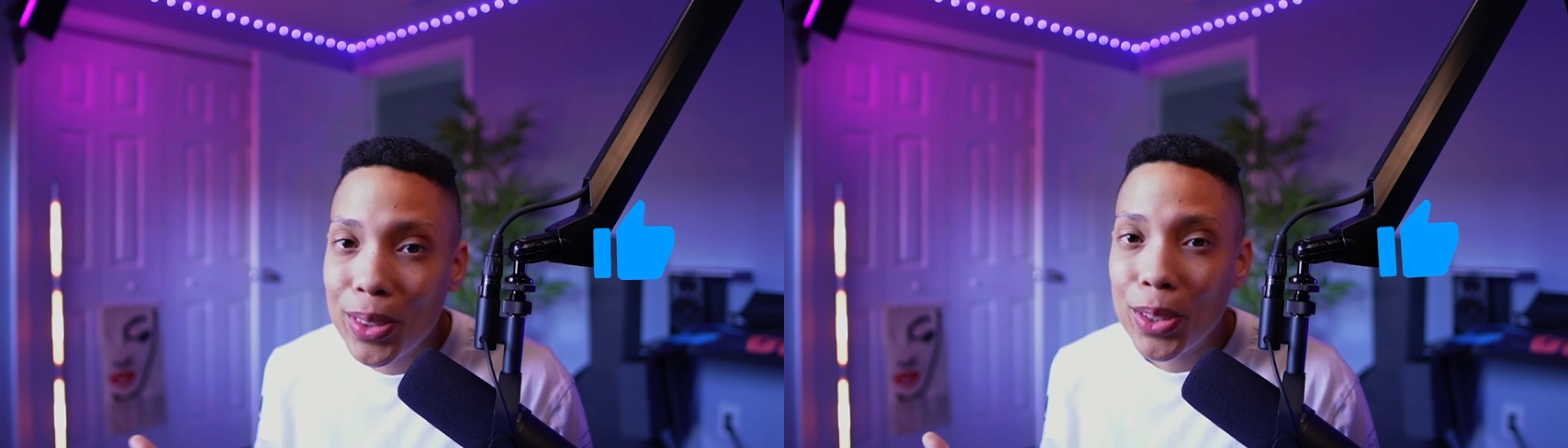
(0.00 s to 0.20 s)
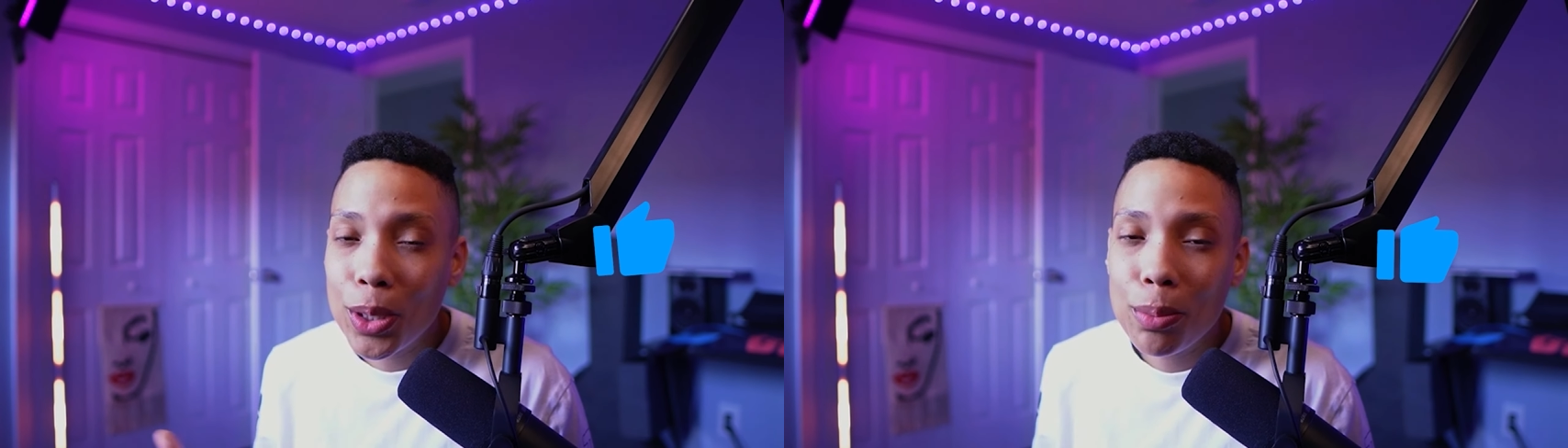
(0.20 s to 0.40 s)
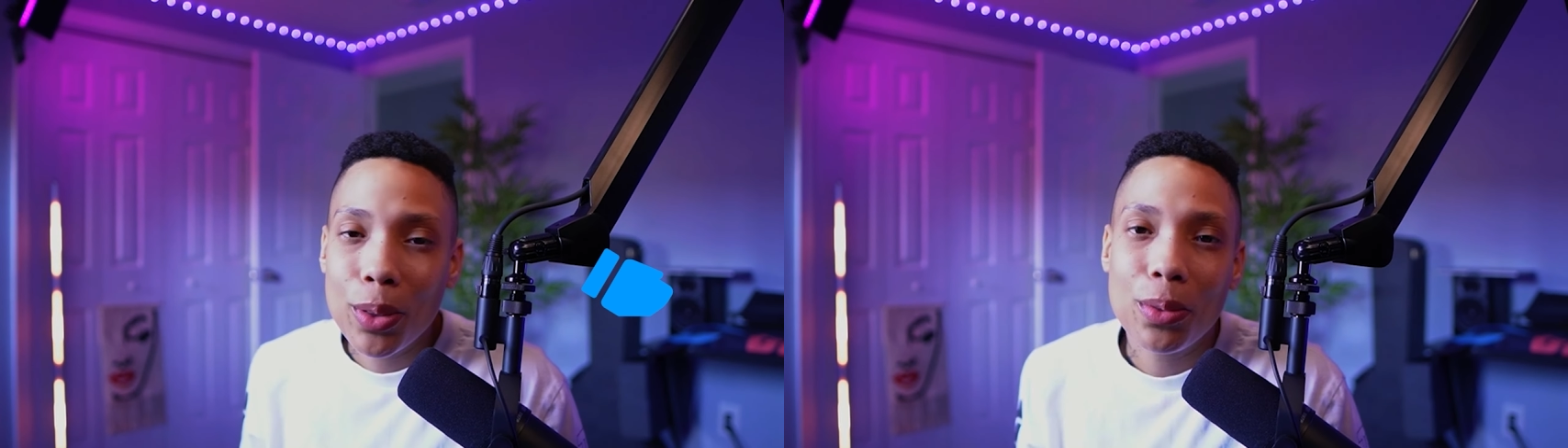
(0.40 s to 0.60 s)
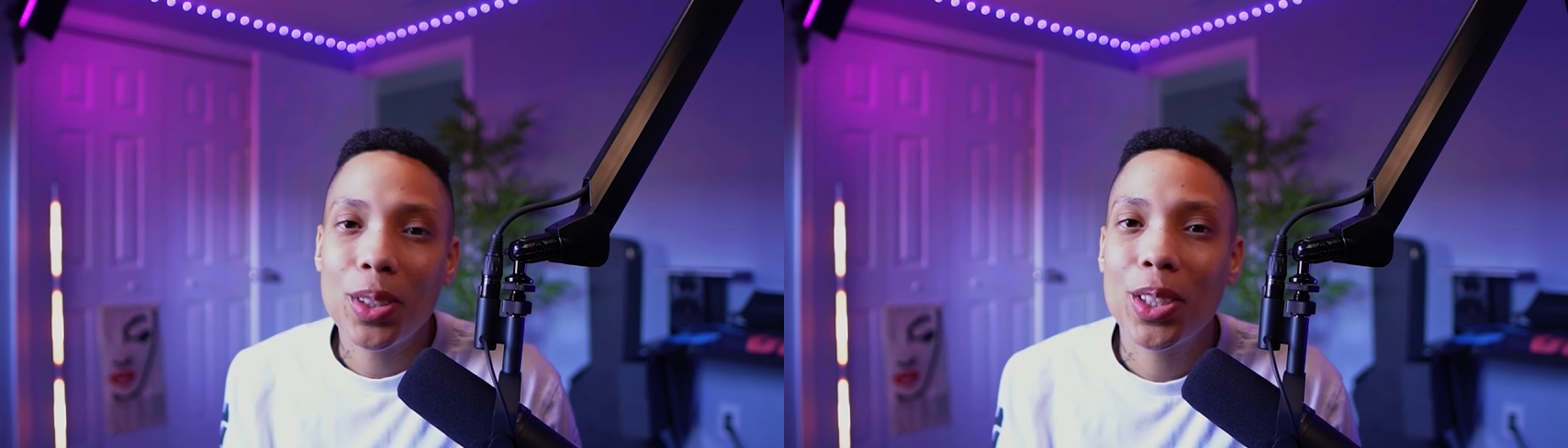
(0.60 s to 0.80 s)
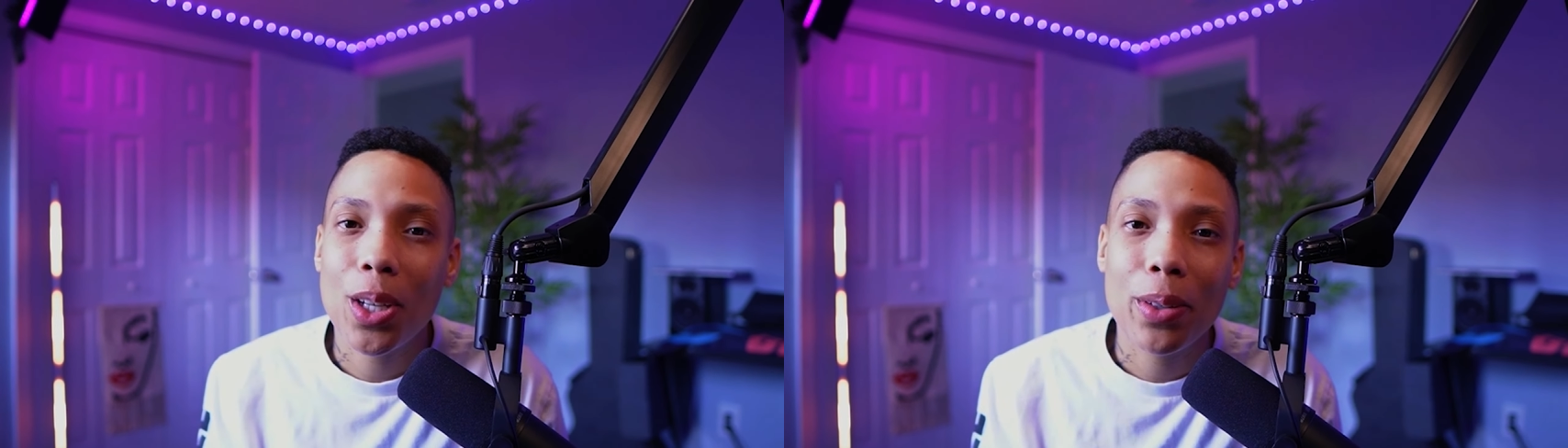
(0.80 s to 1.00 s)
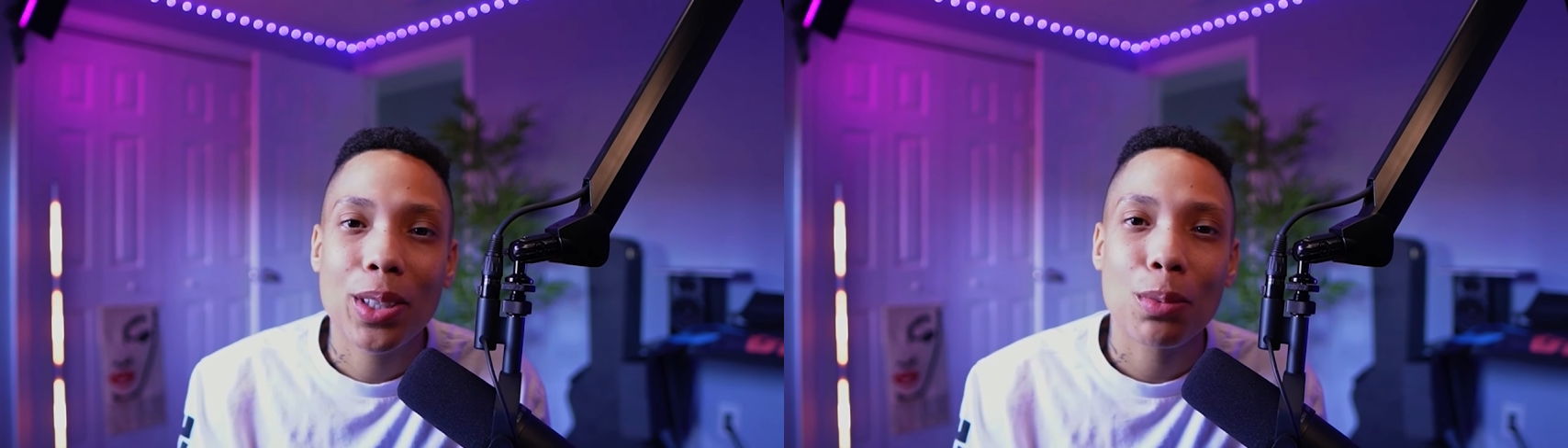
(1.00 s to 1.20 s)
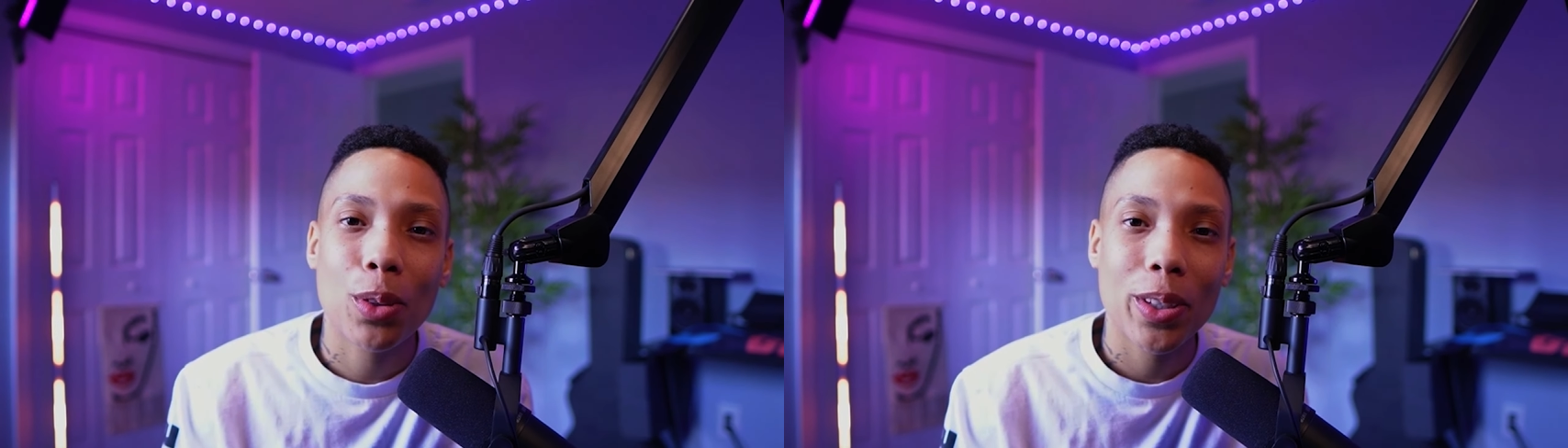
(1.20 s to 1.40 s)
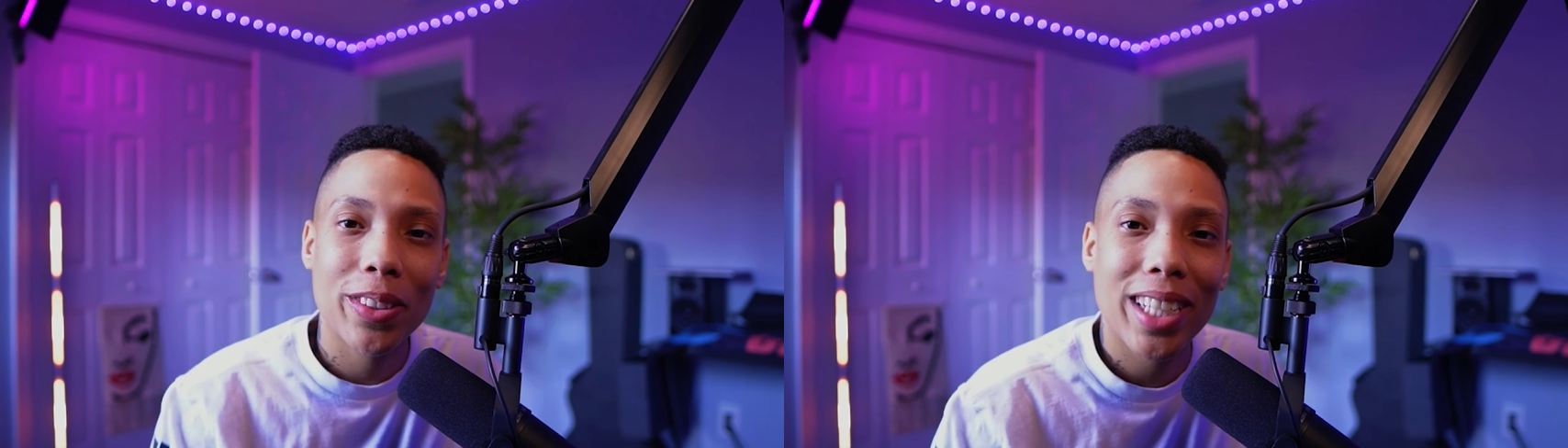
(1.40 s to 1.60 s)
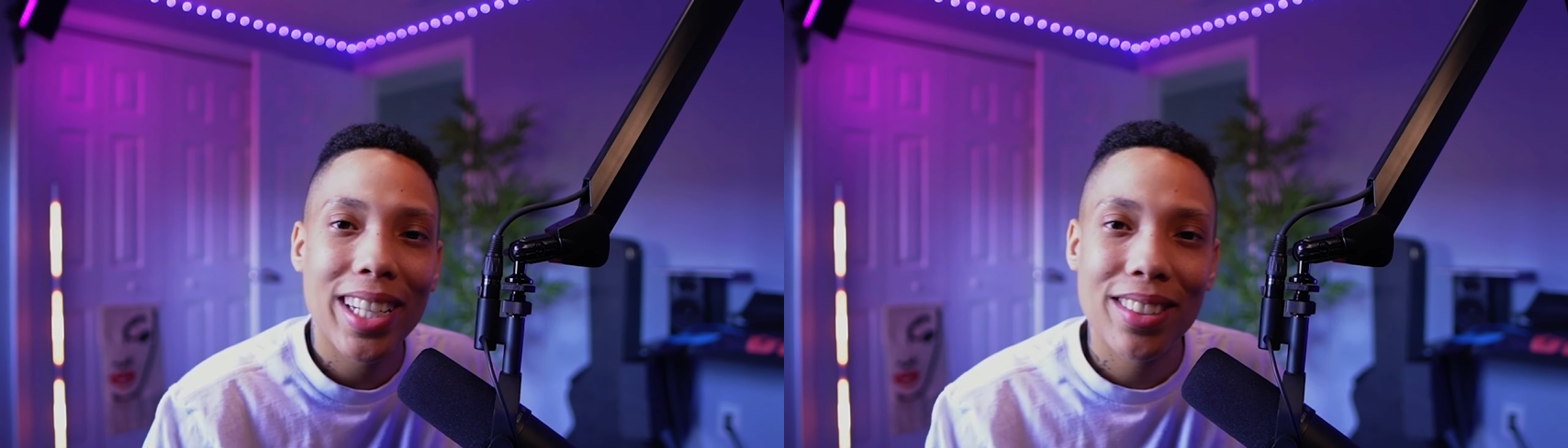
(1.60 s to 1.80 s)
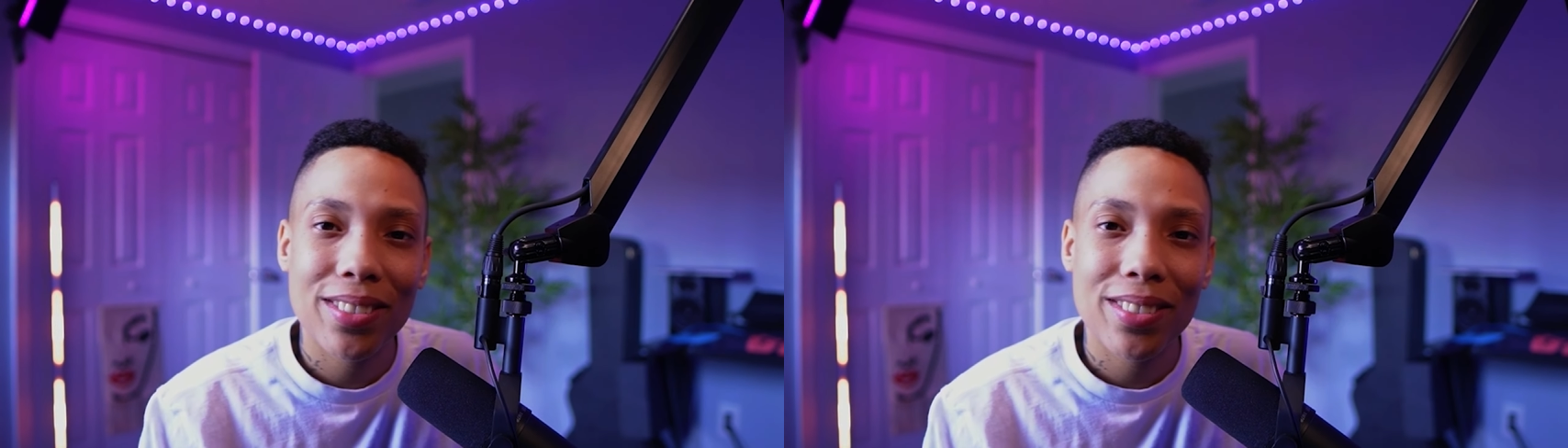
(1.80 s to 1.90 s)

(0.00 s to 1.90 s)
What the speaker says: YouTube will show it to more